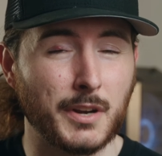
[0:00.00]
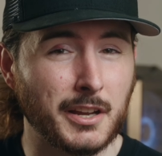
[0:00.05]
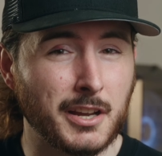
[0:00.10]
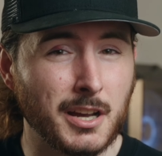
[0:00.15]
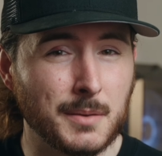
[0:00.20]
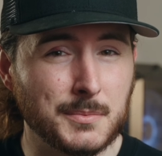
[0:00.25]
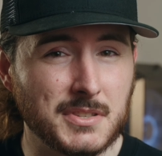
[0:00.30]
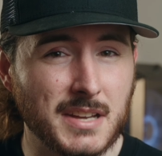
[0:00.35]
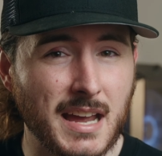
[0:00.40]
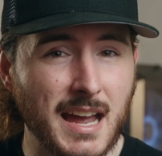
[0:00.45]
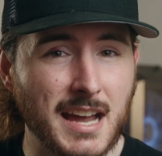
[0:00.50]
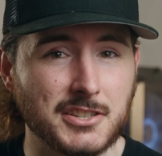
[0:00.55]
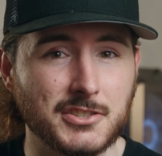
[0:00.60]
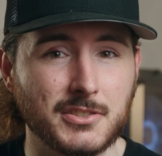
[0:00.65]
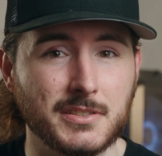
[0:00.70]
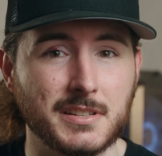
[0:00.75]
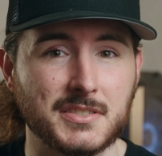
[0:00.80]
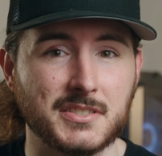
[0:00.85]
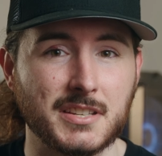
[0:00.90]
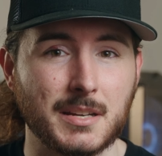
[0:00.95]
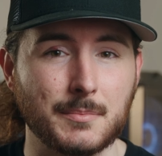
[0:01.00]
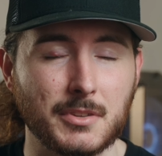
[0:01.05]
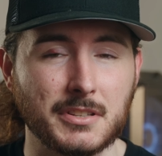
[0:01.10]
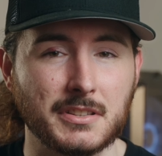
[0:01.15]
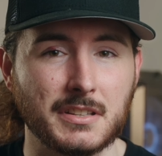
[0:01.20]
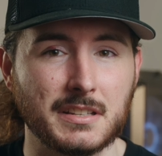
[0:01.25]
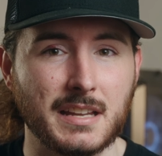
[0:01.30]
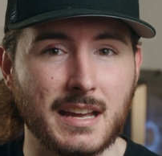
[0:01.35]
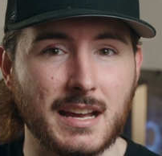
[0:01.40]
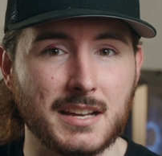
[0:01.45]
it comes to actually assembling
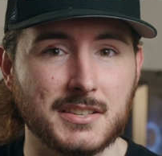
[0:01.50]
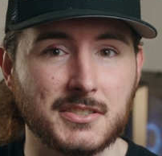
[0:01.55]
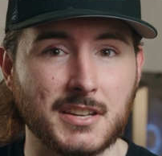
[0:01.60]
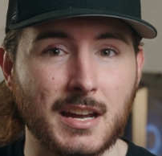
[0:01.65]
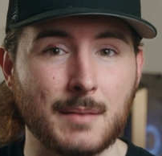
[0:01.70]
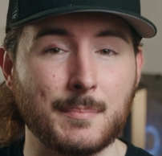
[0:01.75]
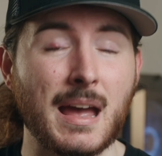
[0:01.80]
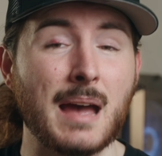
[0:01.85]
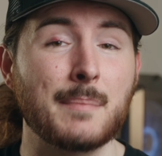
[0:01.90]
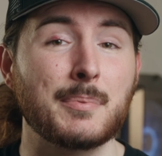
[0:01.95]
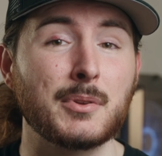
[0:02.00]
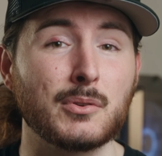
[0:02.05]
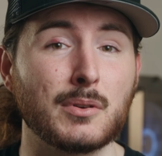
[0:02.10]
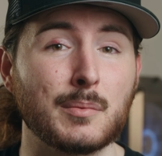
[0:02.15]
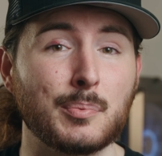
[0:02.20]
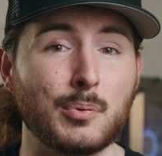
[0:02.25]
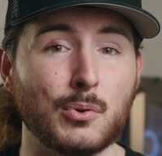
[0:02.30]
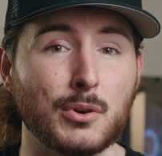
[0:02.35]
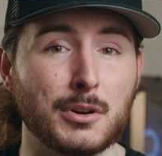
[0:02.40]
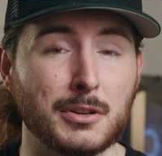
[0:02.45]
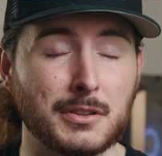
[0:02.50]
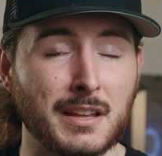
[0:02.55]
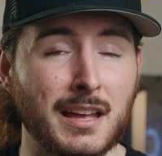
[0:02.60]
the desk, I'm happy to report